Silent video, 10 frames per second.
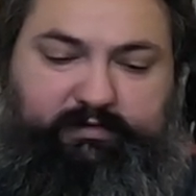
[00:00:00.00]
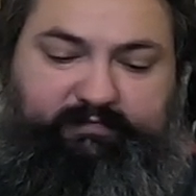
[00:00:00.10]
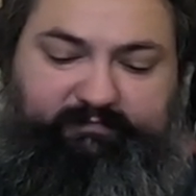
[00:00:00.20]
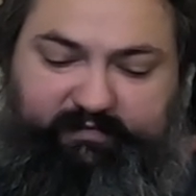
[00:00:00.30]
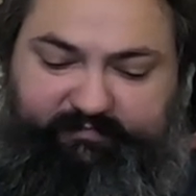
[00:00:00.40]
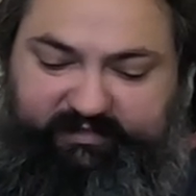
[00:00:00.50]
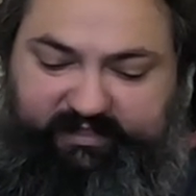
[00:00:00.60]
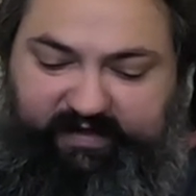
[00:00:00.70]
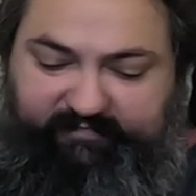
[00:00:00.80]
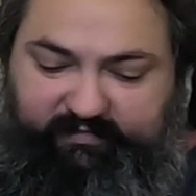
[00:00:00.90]
From
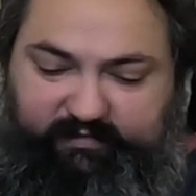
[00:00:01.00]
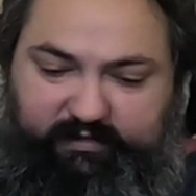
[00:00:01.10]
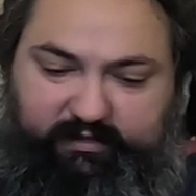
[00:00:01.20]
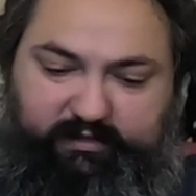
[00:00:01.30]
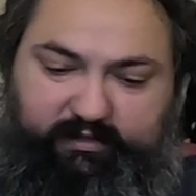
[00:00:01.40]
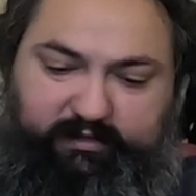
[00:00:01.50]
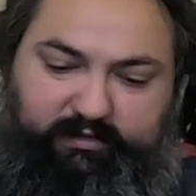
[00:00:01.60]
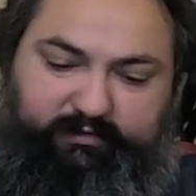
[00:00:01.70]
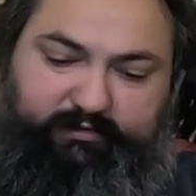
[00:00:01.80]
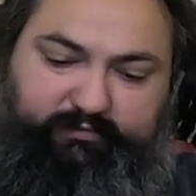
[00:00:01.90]
70,
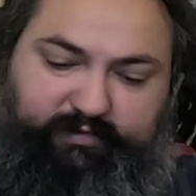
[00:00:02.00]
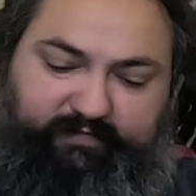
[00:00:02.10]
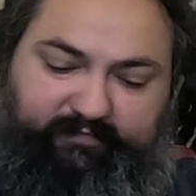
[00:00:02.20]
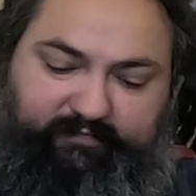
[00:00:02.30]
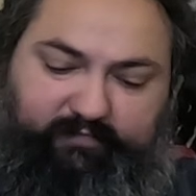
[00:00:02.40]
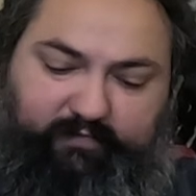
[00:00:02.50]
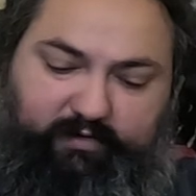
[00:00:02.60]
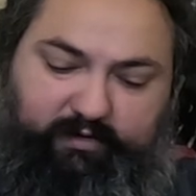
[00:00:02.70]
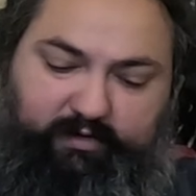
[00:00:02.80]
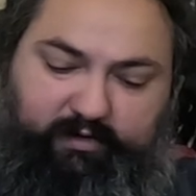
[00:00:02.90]
that's
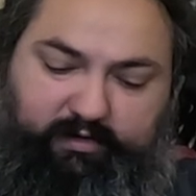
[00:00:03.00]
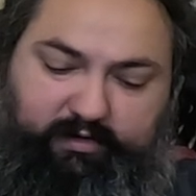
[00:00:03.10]
24.